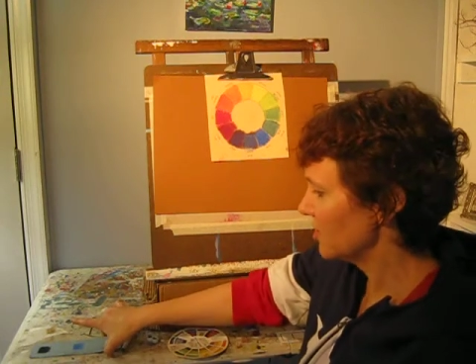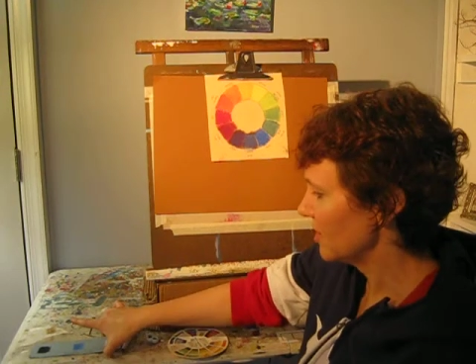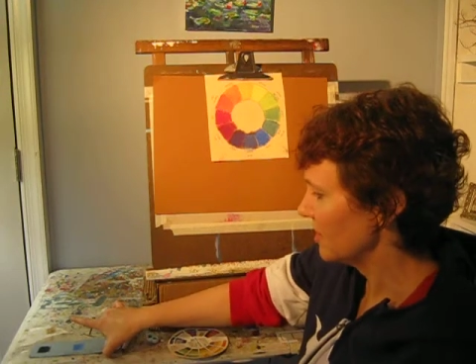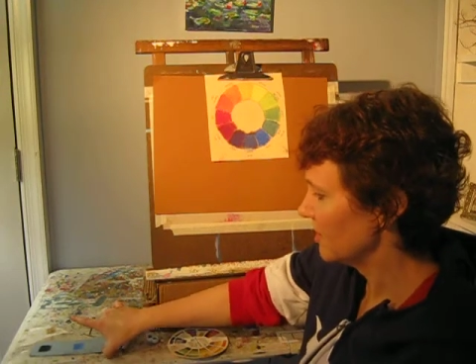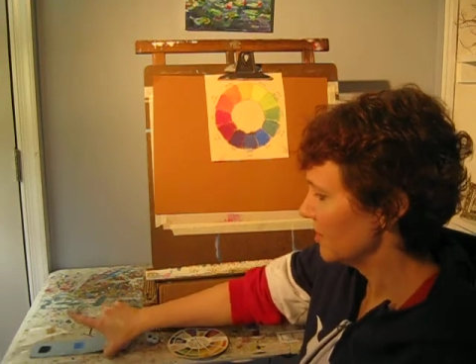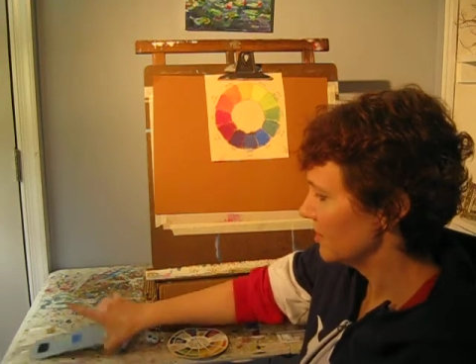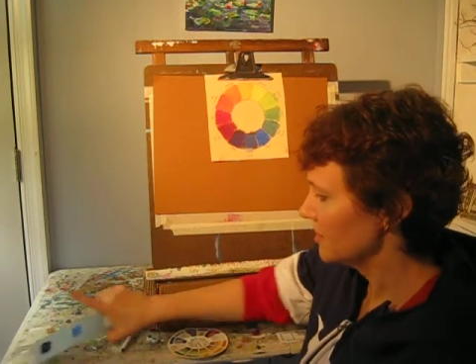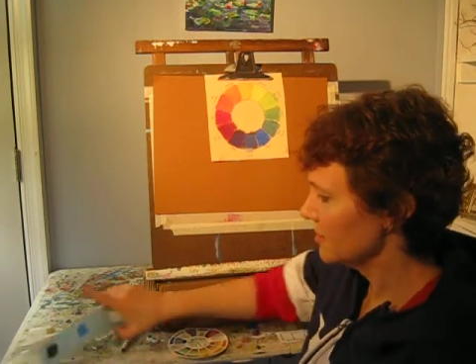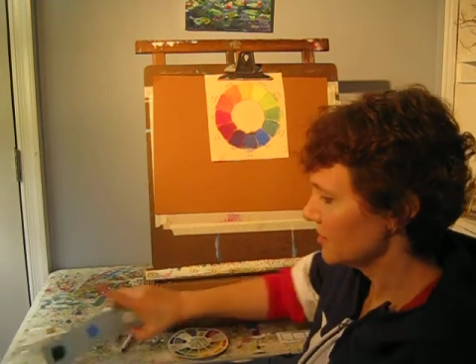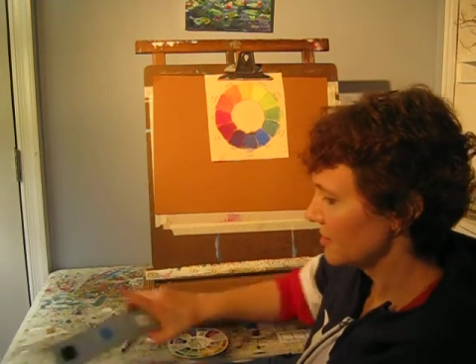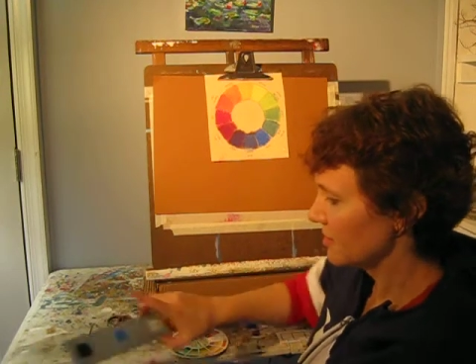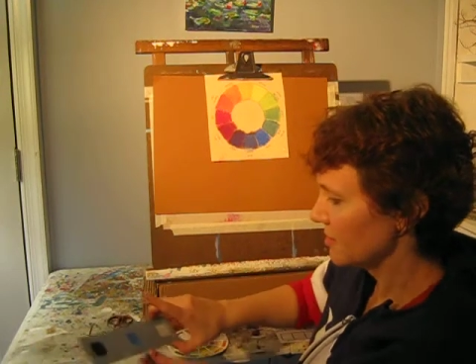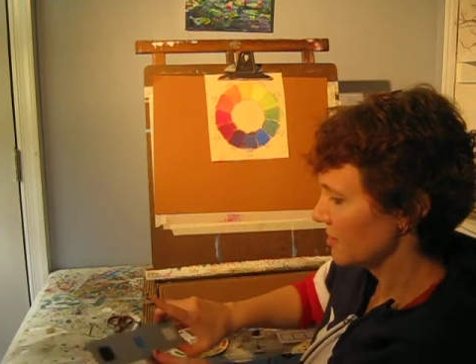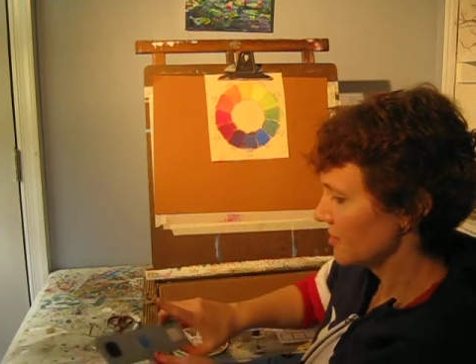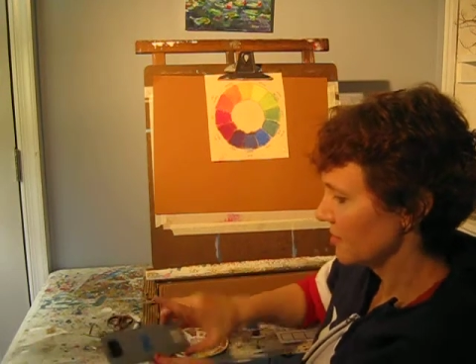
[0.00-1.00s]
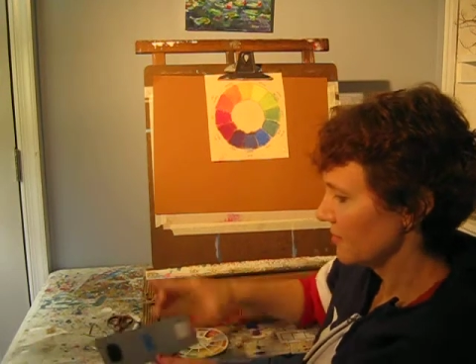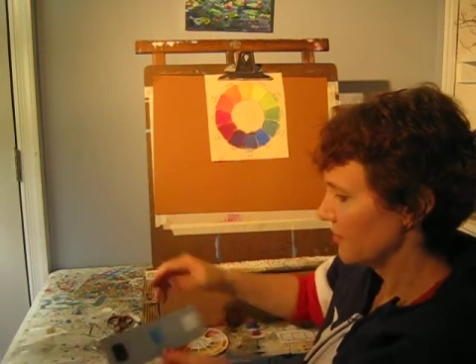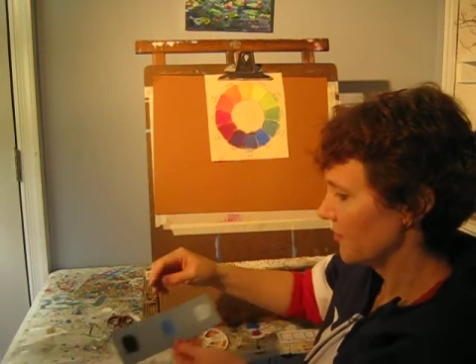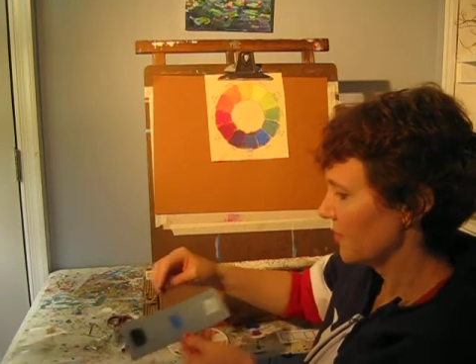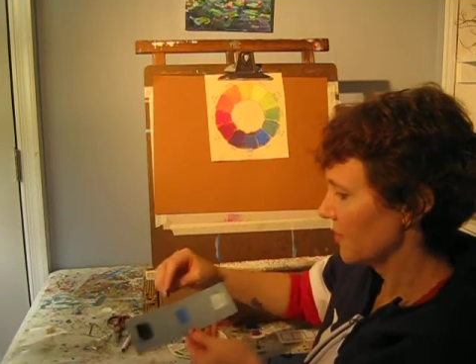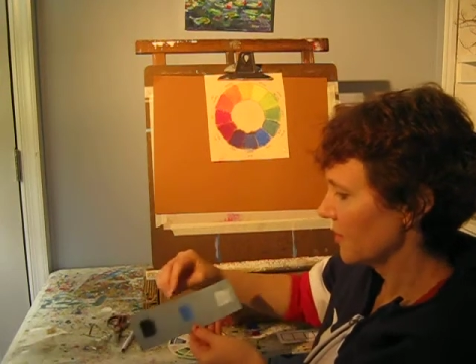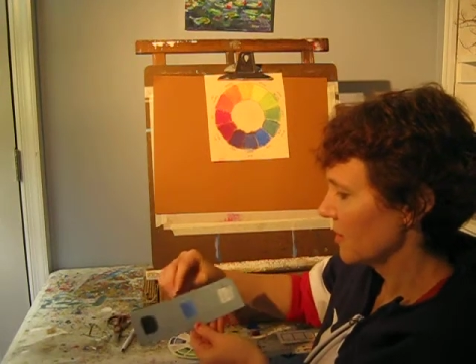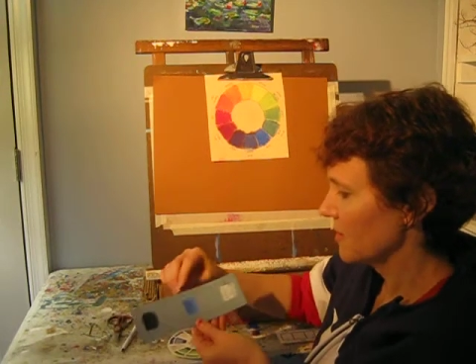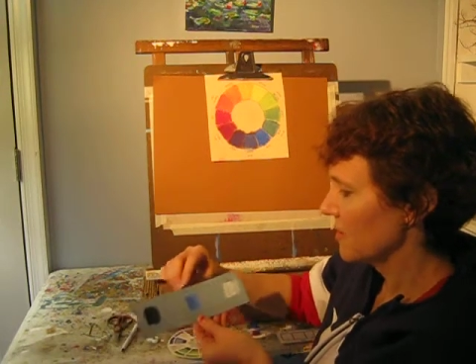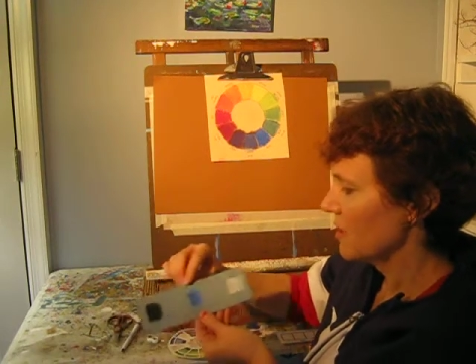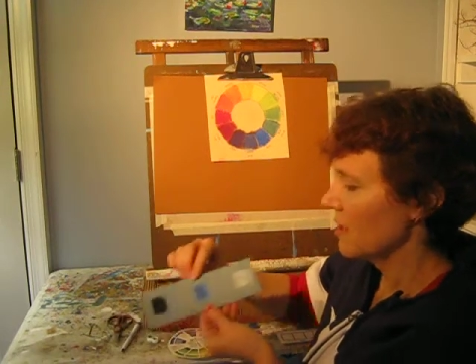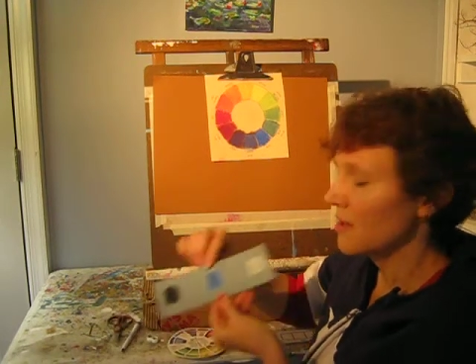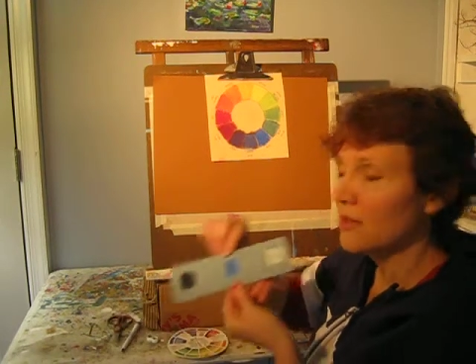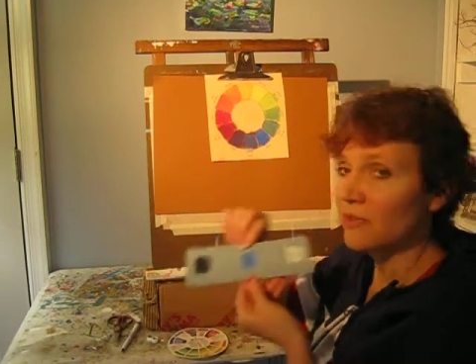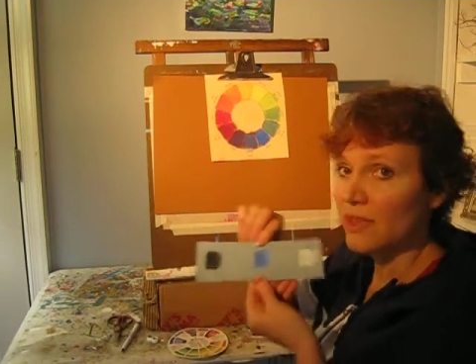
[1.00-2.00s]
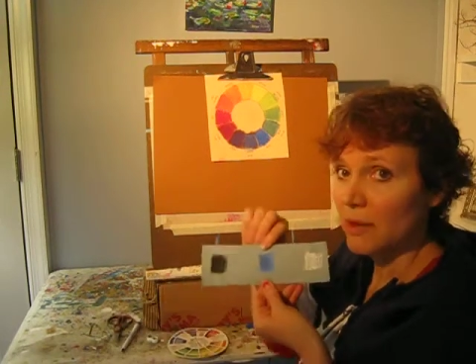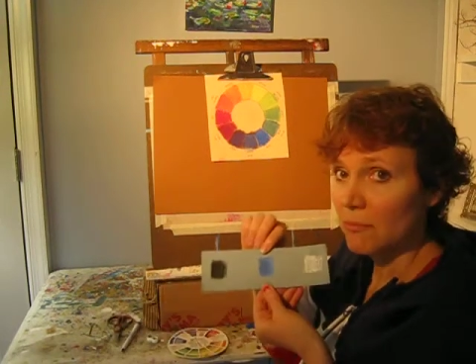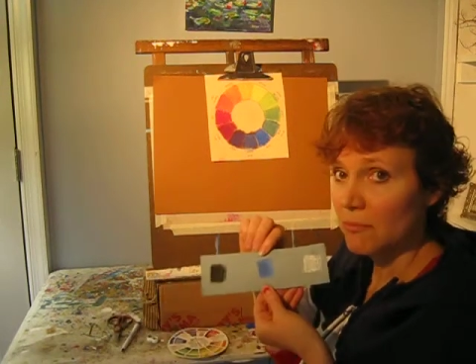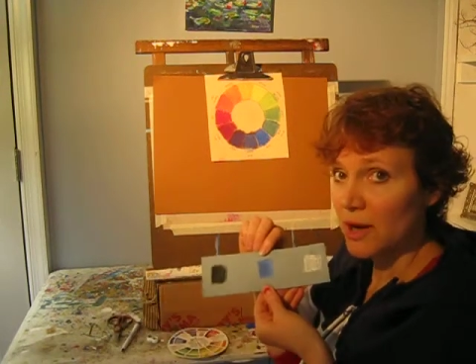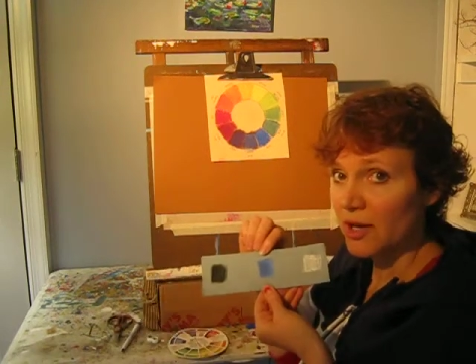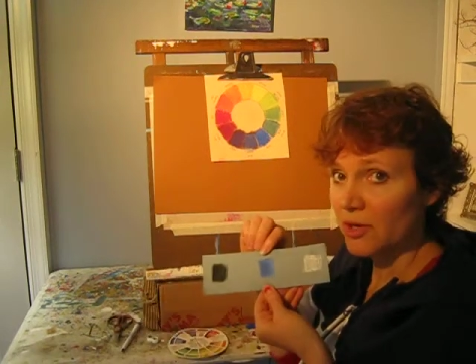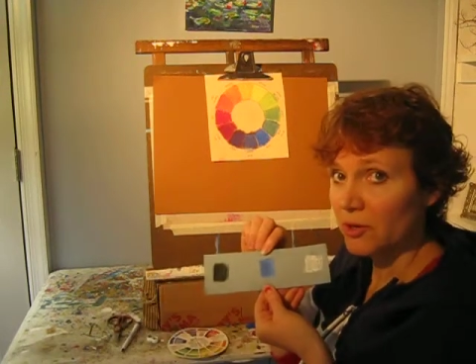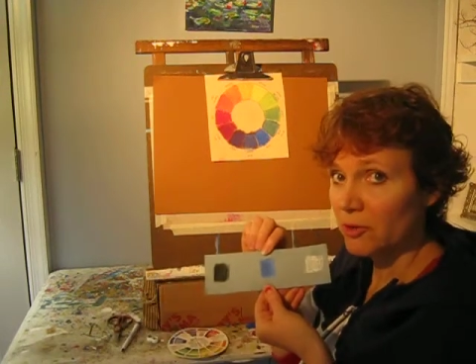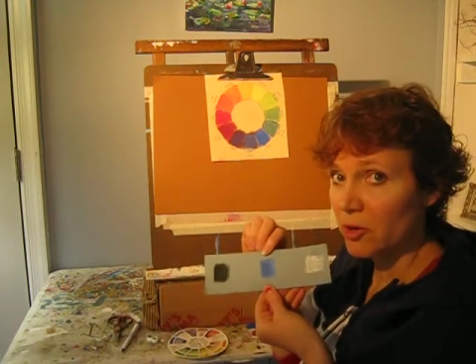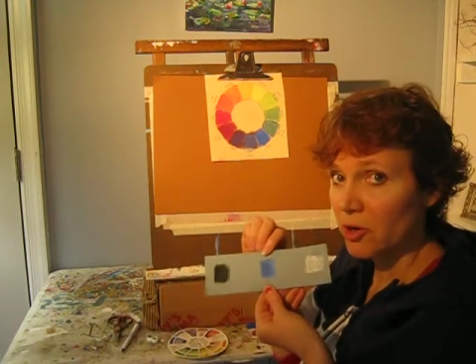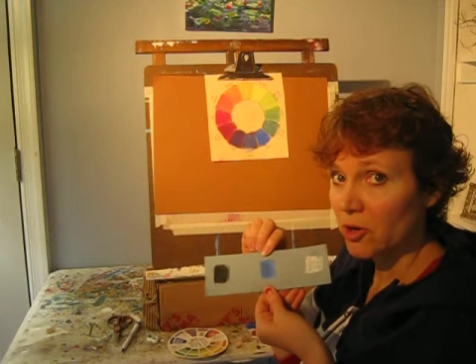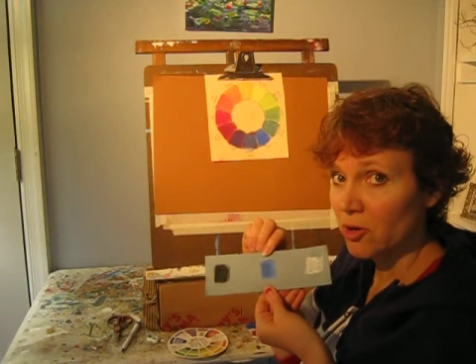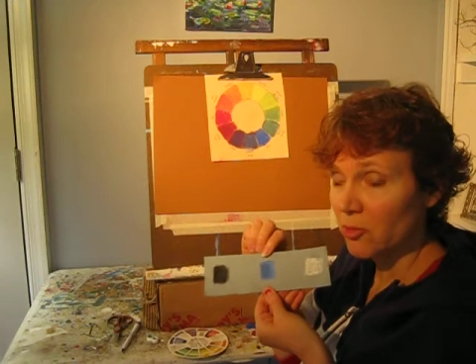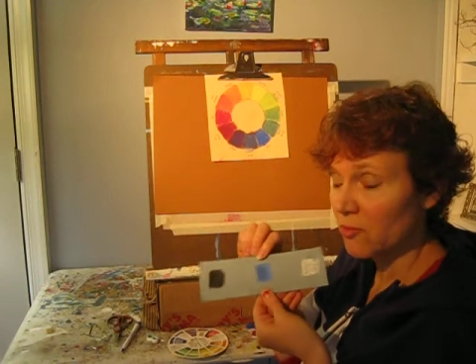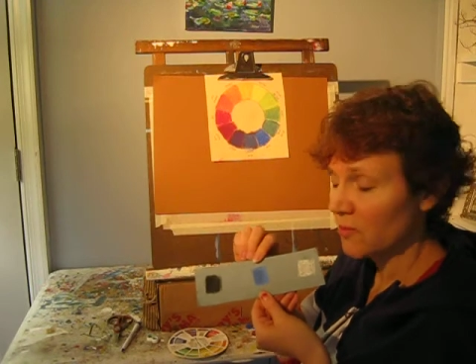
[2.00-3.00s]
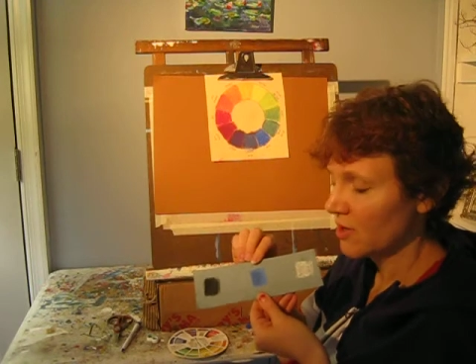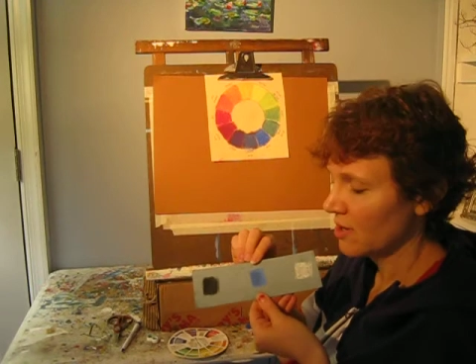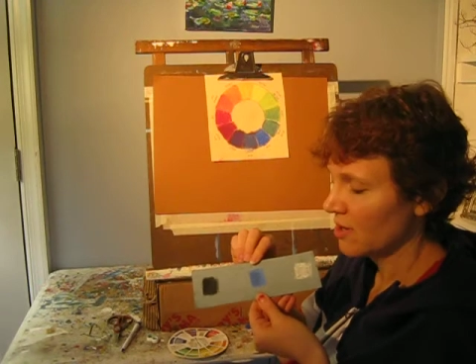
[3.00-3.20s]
is that monochrome